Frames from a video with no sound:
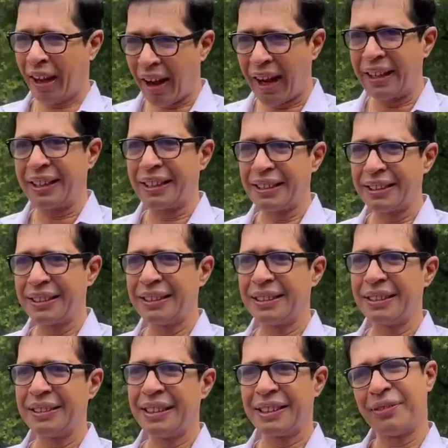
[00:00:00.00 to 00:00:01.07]
hard.
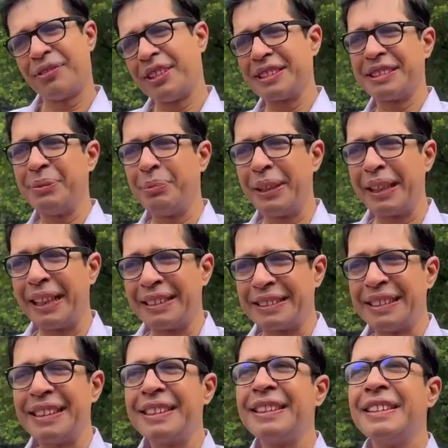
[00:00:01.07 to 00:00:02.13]
It's the first implication.